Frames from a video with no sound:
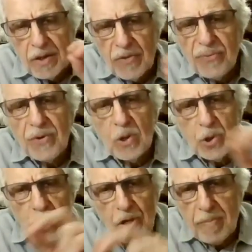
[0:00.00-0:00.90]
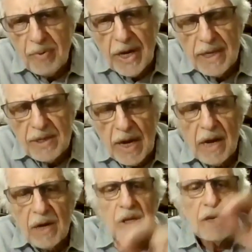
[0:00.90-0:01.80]
The future
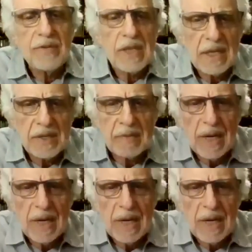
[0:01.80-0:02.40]
breakdown gives us